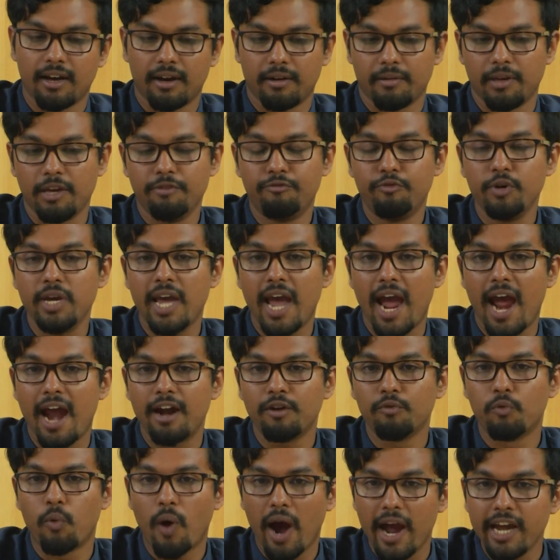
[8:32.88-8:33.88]
if we add
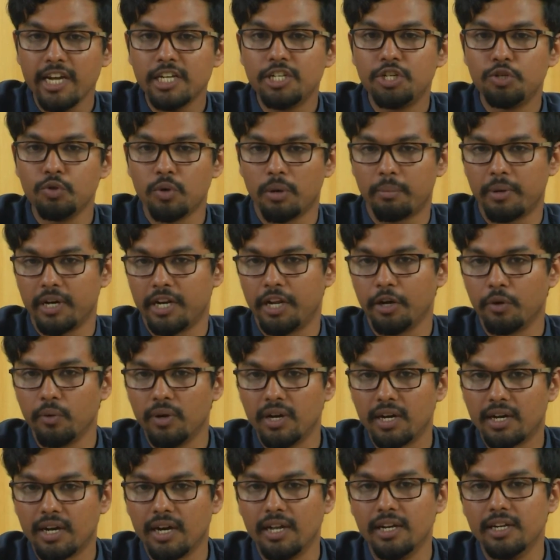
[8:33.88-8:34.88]
white to a
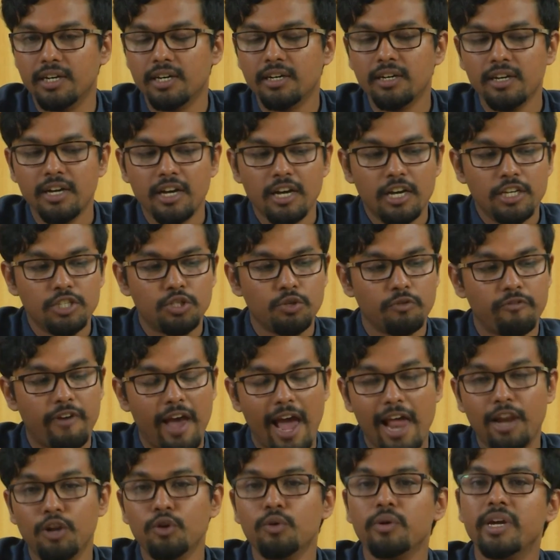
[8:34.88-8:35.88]
particular color, so
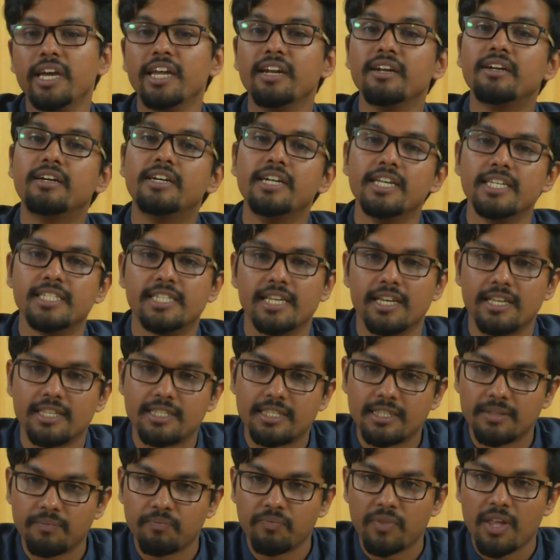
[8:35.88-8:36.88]
value
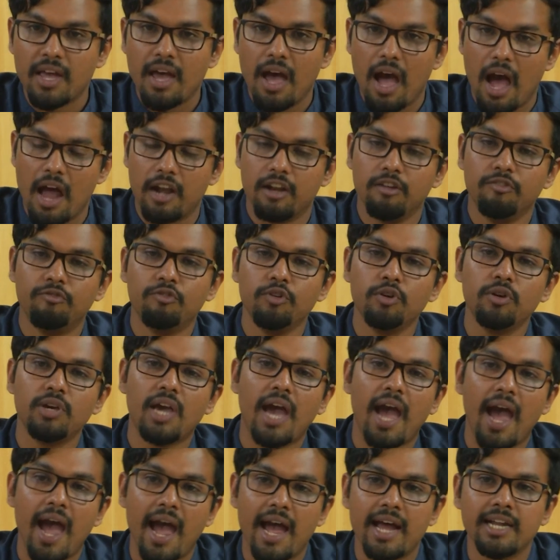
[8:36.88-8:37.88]
increases, and if we
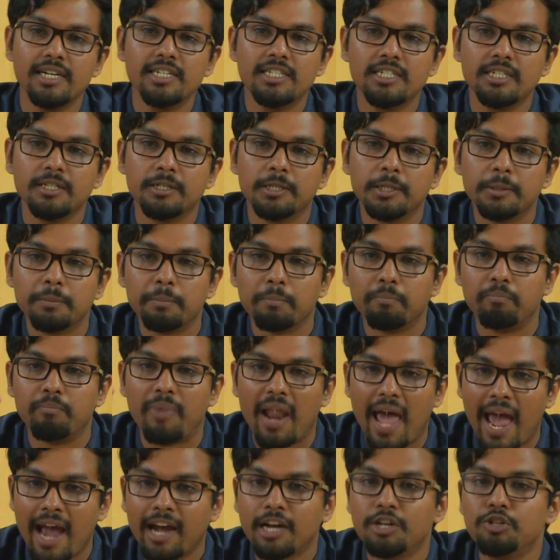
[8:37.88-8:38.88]
add
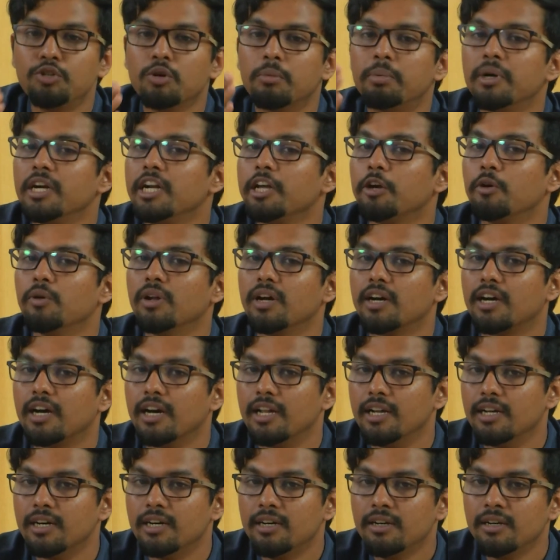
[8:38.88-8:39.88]
black to a particular
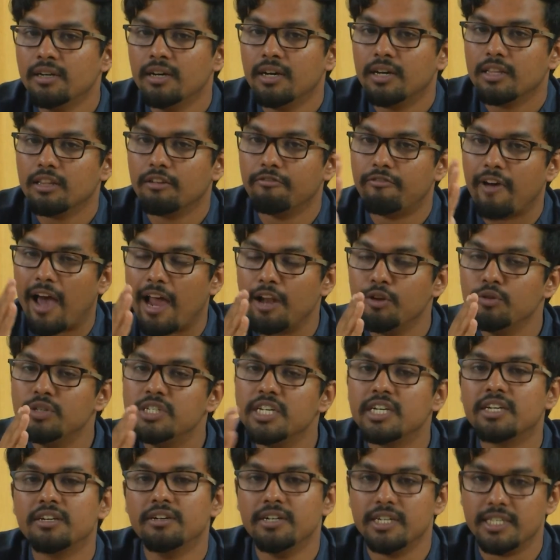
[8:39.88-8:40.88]
color, the value
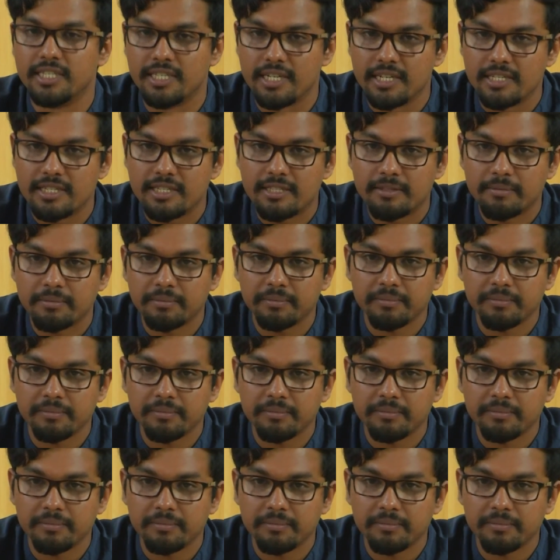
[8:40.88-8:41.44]
decreases.